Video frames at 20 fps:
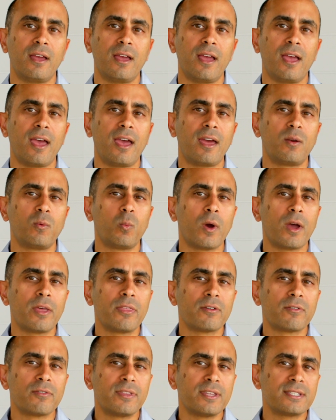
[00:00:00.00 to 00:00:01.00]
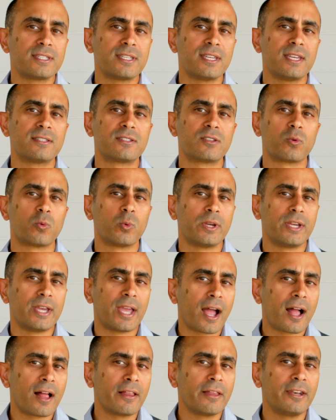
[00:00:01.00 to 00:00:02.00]
And whether this is a
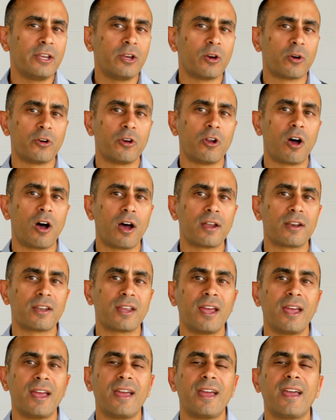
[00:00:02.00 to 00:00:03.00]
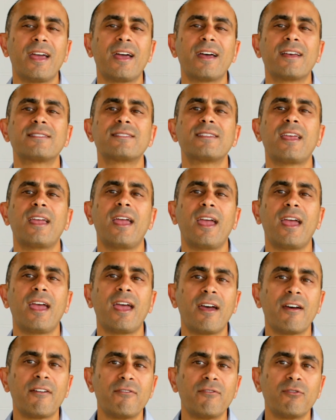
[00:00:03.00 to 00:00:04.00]
reality or not has
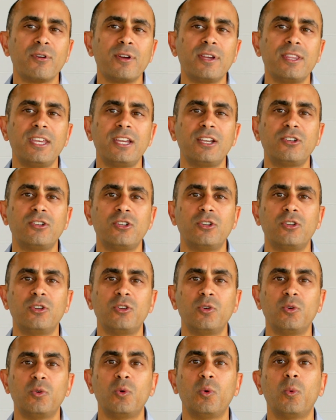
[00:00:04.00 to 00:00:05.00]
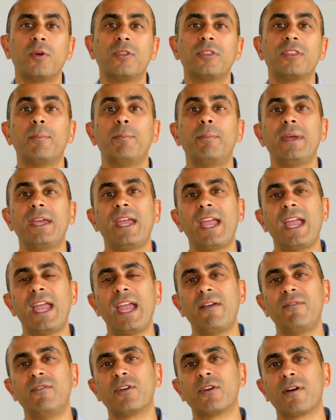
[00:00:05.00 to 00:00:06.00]
everything to do with the
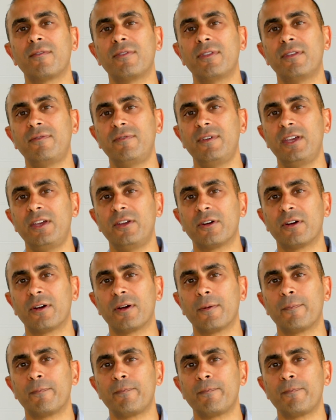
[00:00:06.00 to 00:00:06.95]
behavior of the feeder.